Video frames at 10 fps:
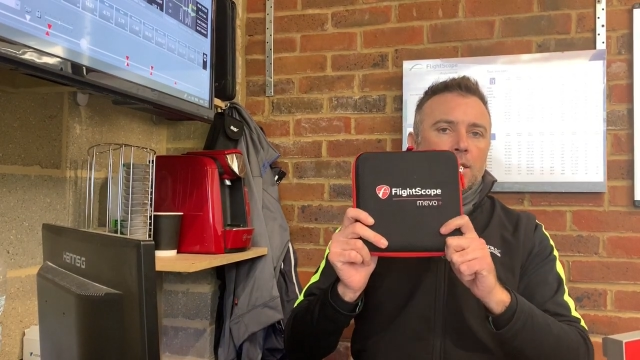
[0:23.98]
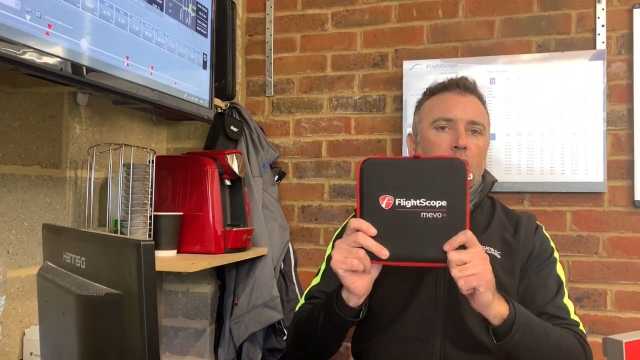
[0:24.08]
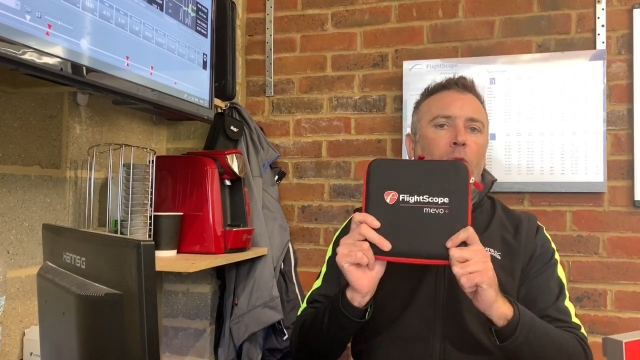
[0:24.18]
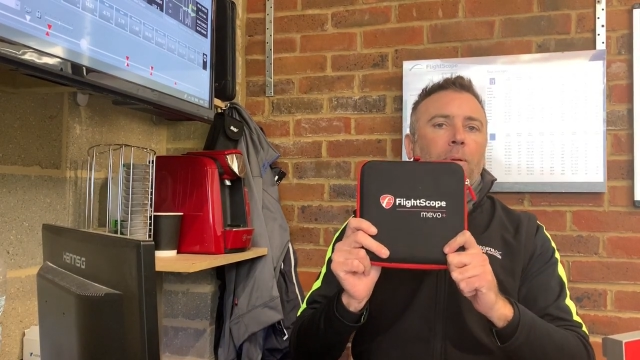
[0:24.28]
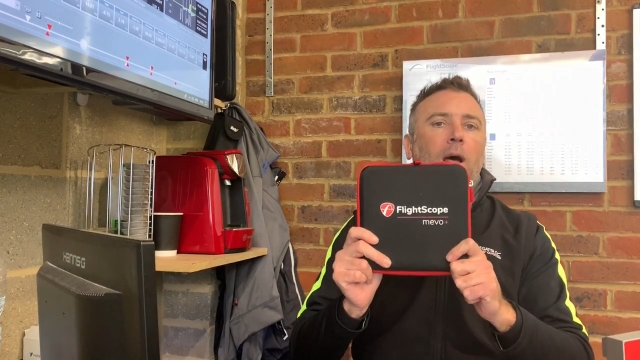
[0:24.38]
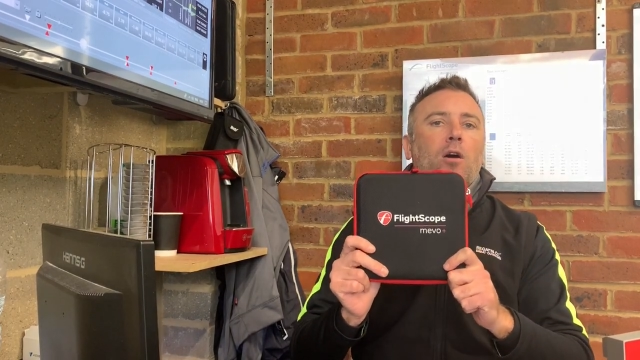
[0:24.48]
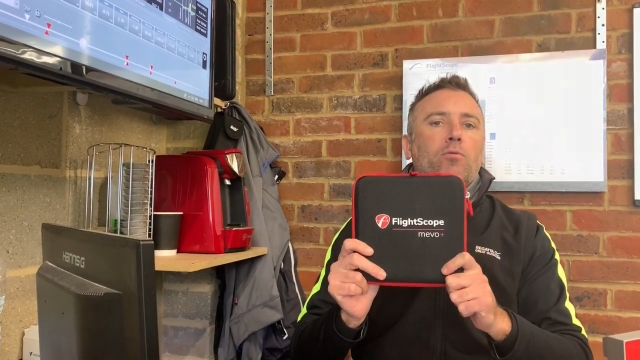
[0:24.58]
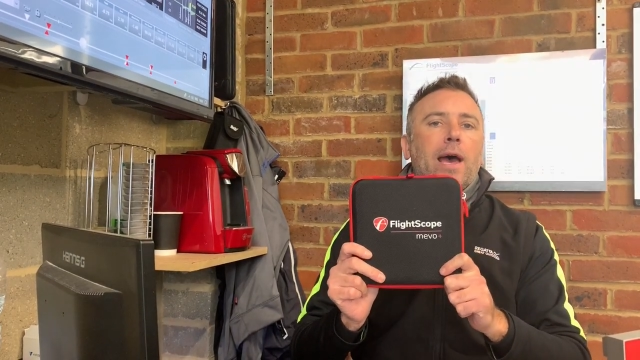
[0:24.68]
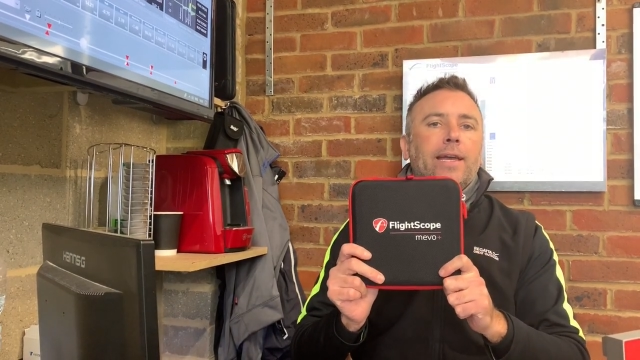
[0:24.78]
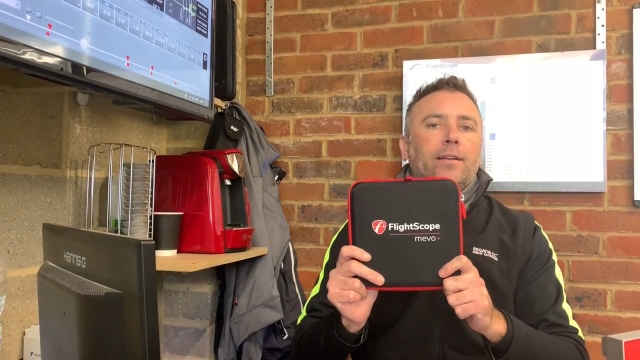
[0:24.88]
Dopplar
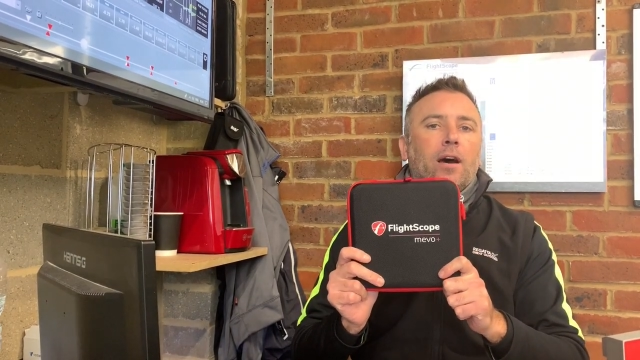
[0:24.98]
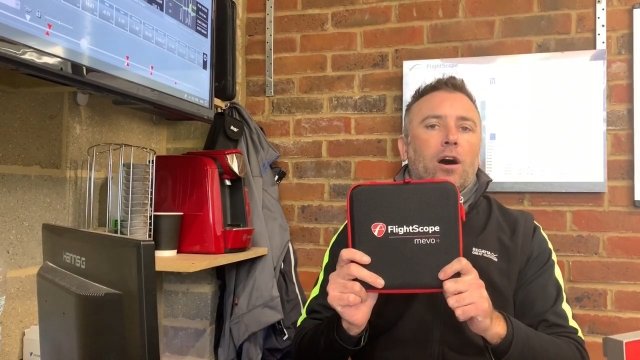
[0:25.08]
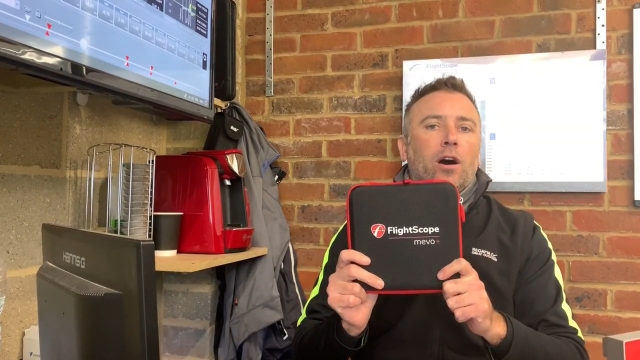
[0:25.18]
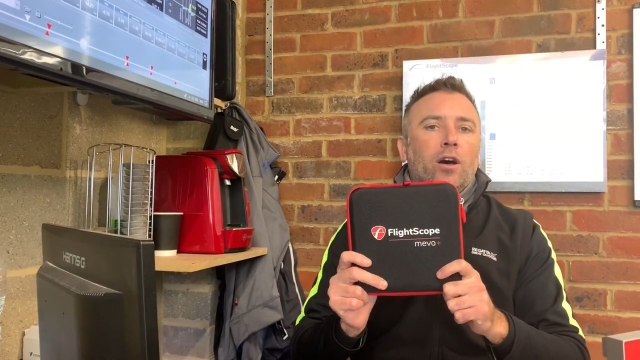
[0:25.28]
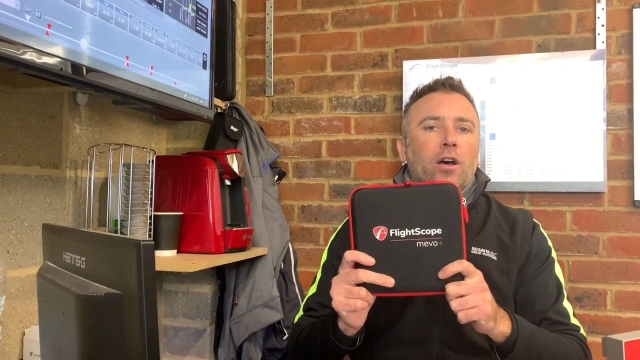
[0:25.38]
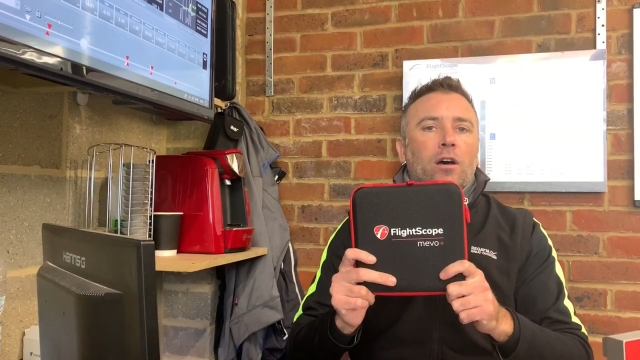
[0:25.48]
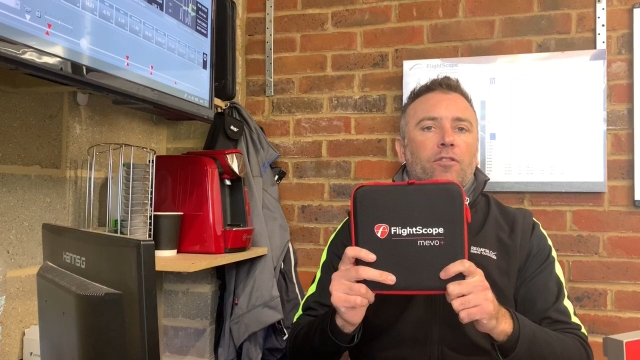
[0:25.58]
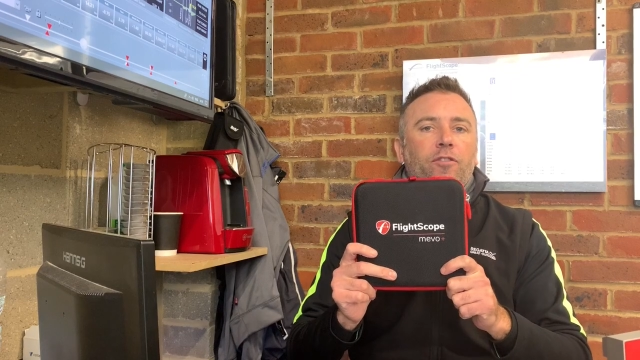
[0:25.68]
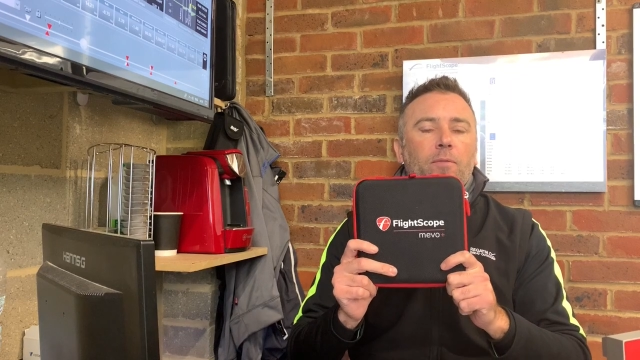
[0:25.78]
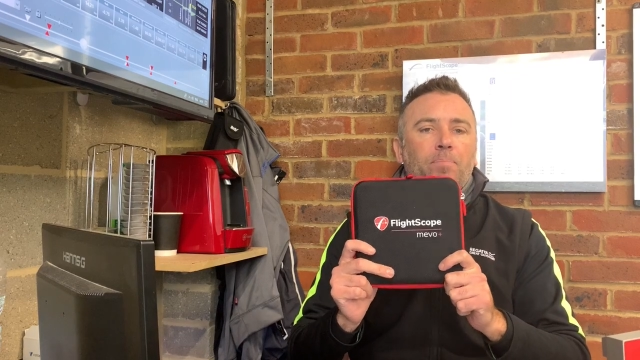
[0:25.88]
radar
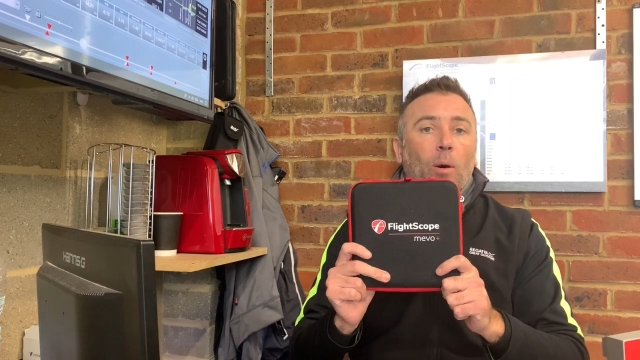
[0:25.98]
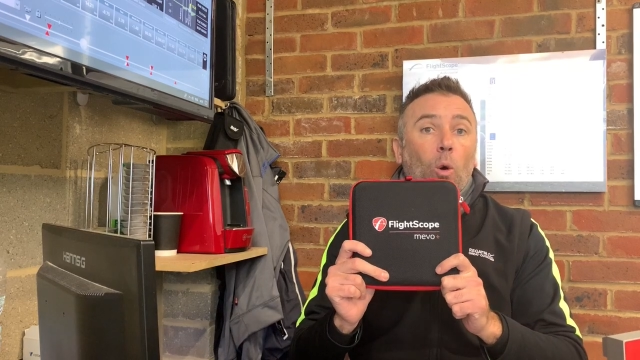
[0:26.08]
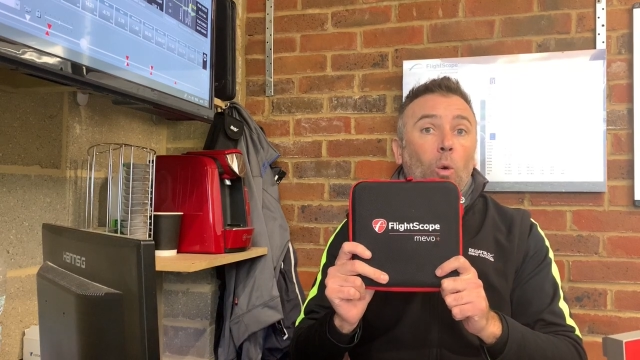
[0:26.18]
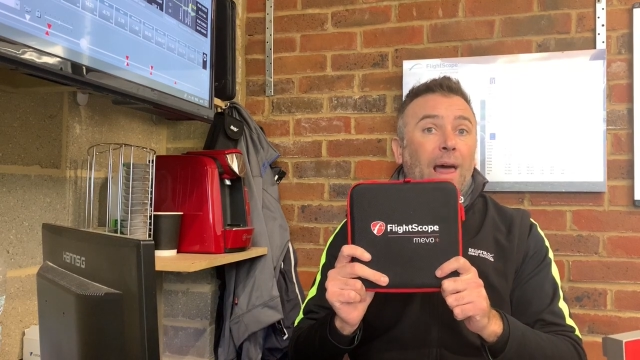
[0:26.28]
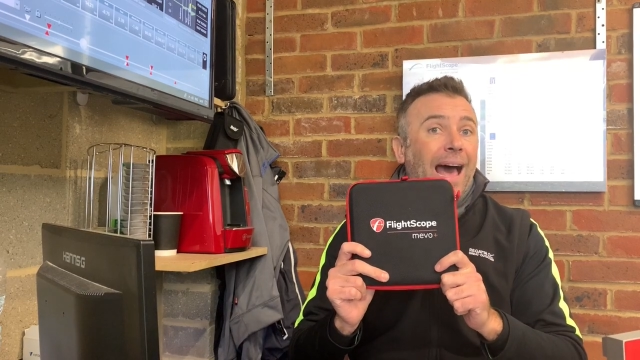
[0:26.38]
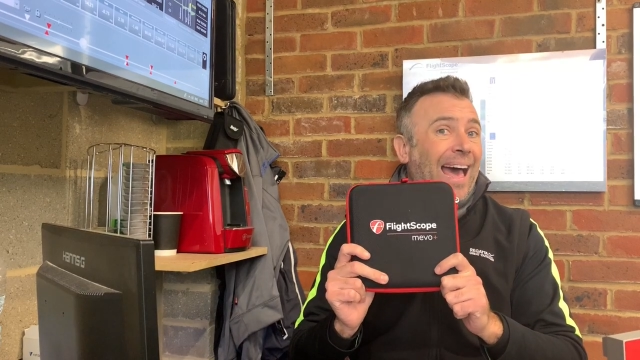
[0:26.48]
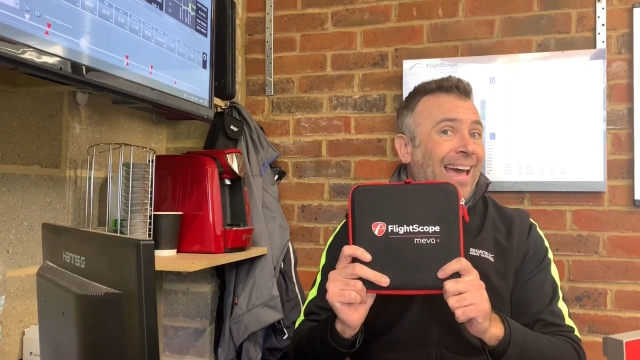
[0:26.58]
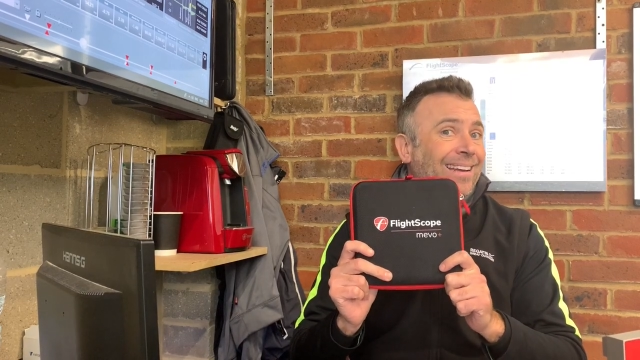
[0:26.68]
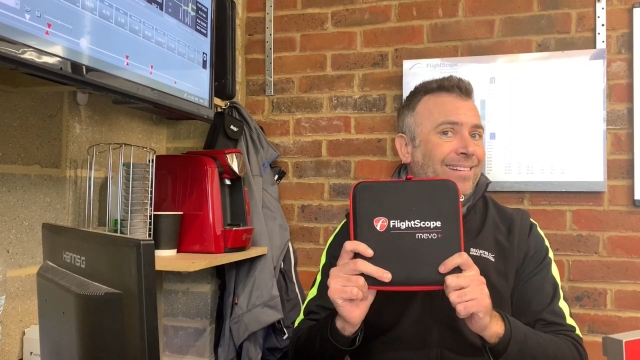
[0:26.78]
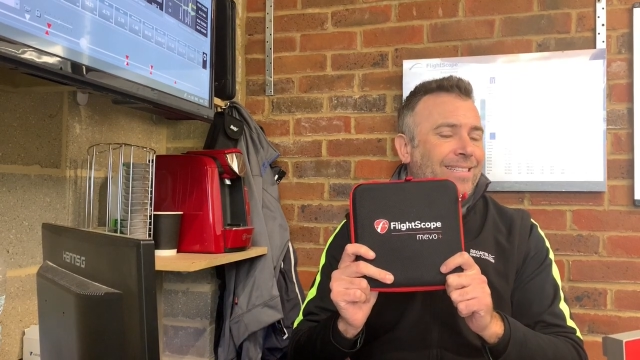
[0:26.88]
for ball
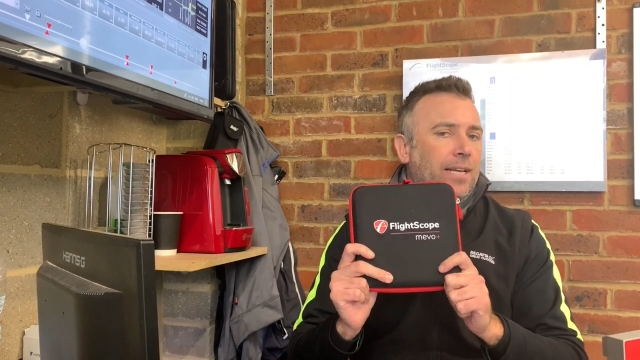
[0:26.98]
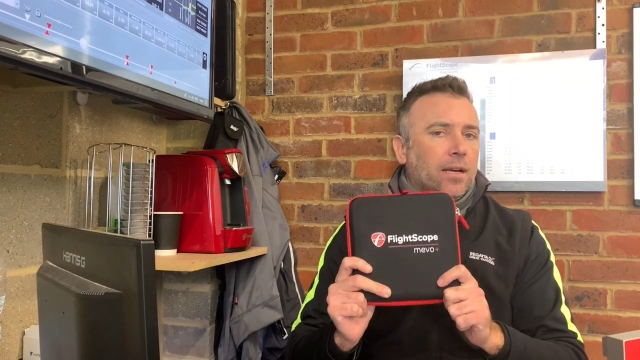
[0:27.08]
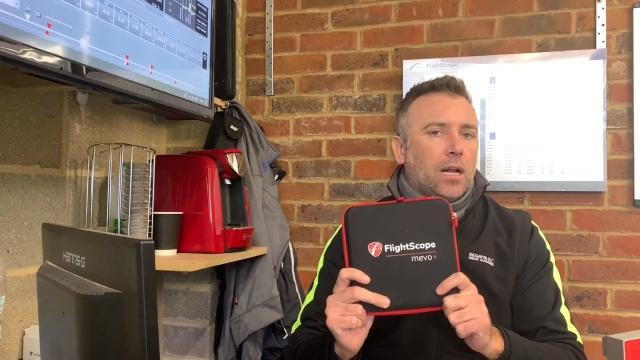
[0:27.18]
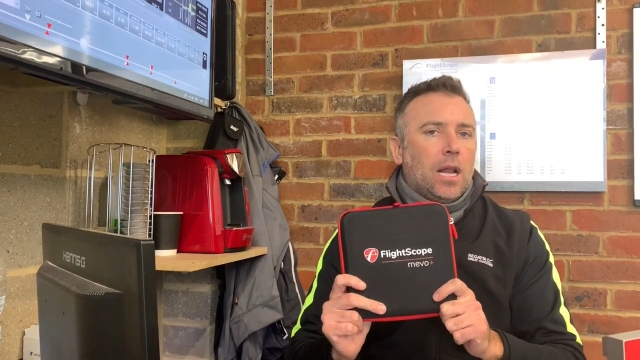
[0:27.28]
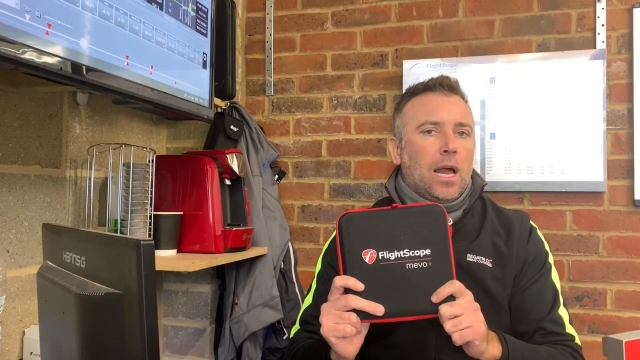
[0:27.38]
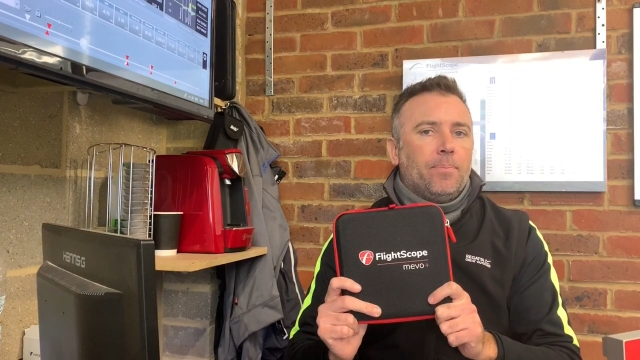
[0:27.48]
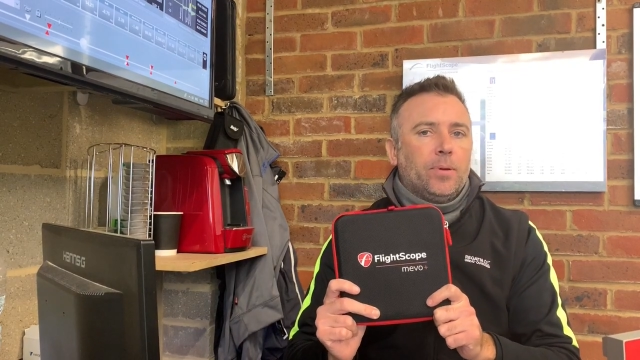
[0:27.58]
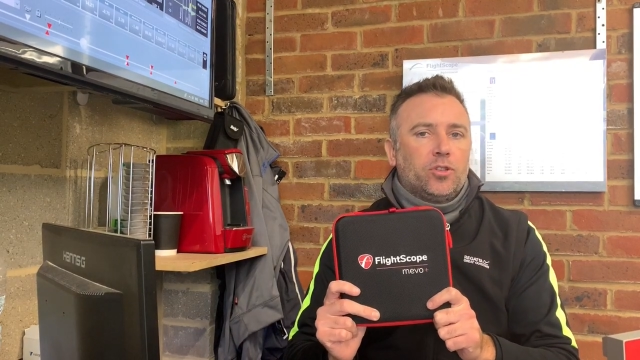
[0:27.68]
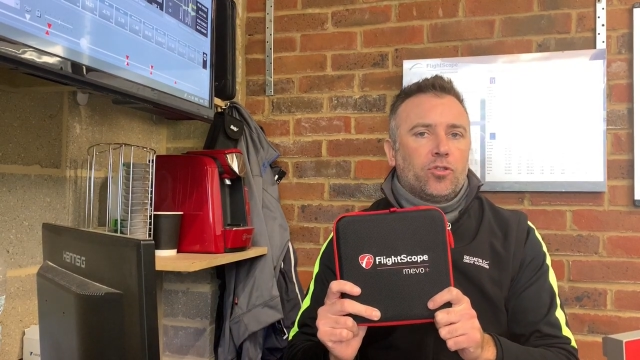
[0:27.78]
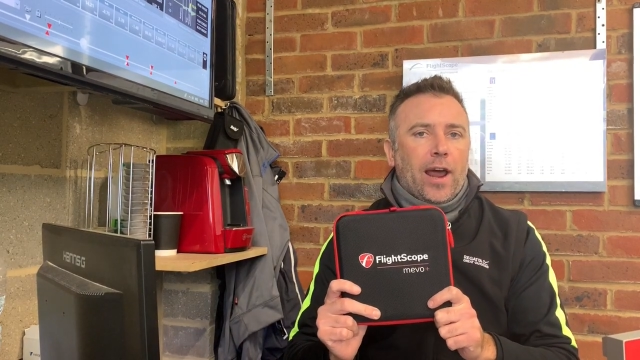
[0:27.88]
and club
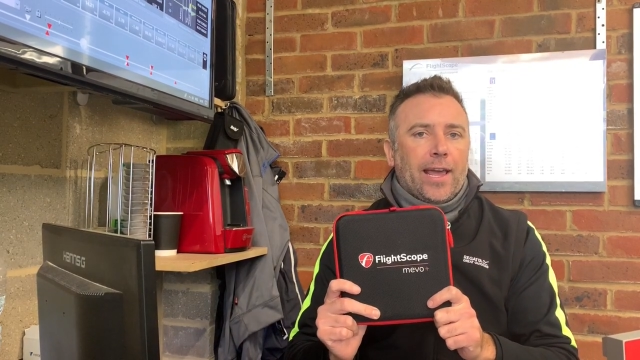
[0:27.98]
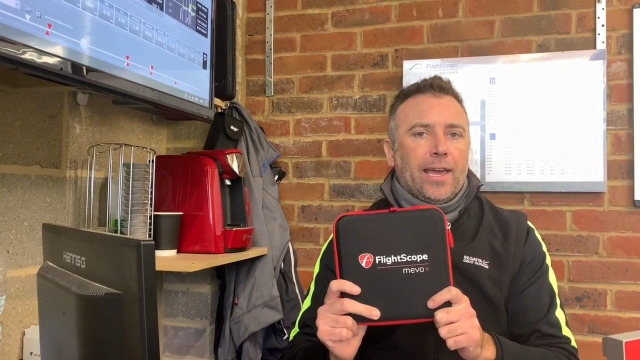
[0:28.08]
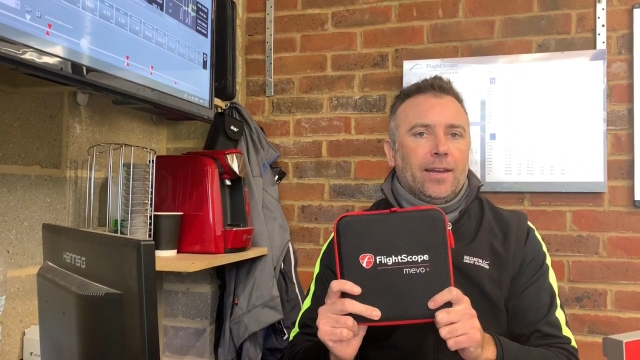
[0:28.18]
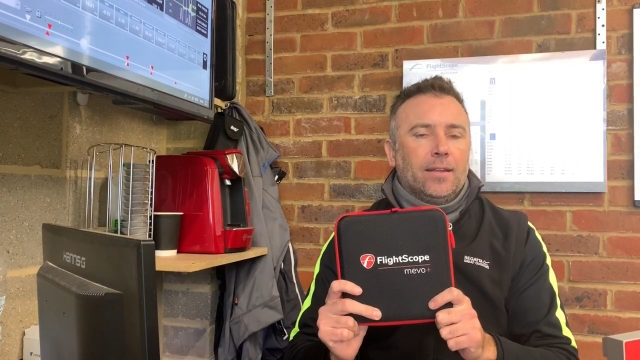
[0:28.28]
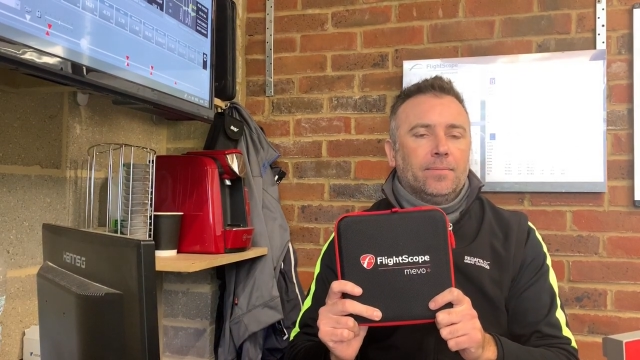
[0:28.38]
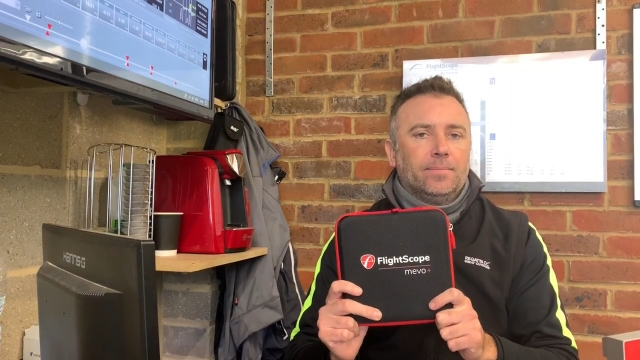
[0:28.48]
tracking.